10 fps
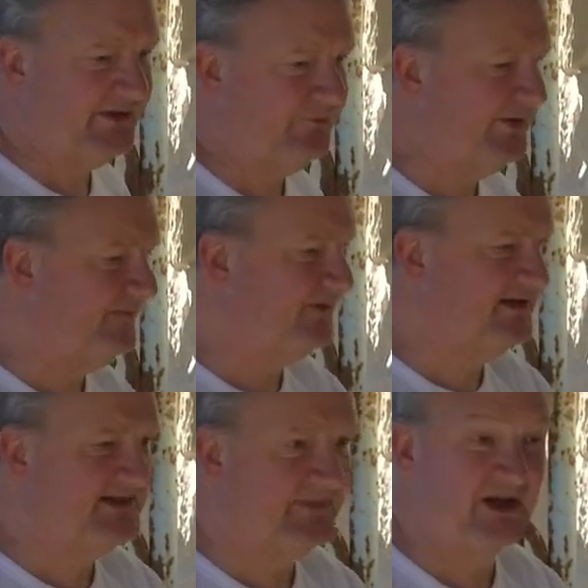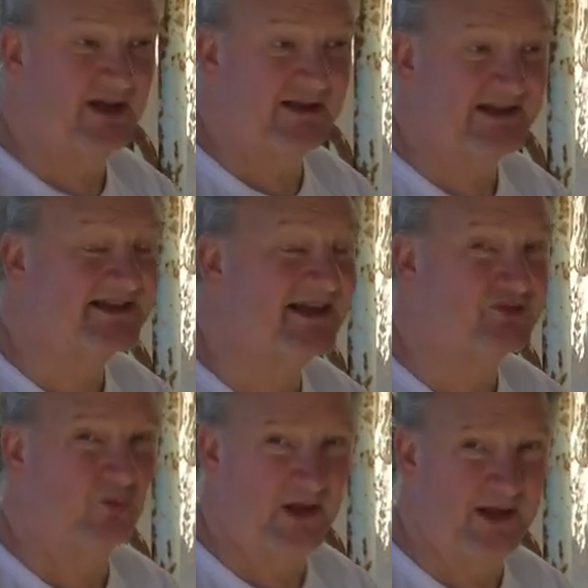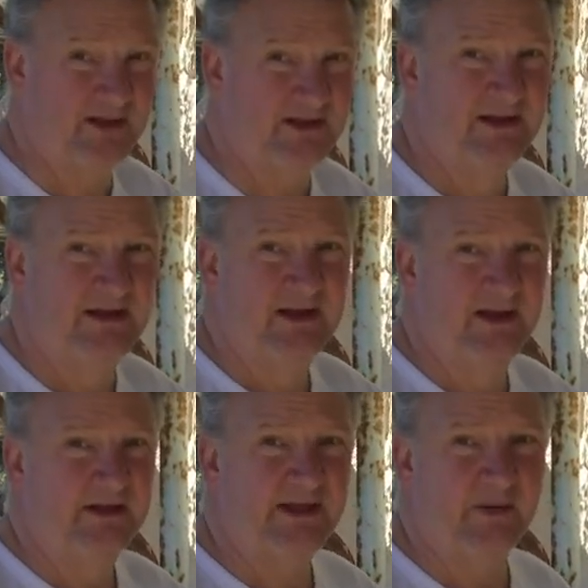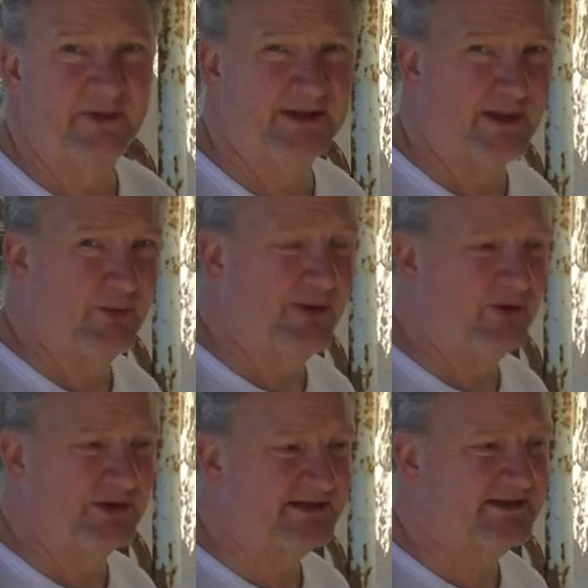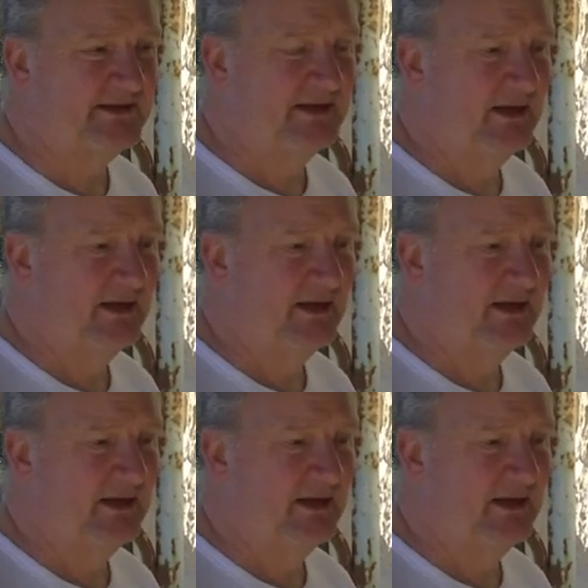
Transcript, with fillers: if we can find something like this as well, that'll be a double bonus.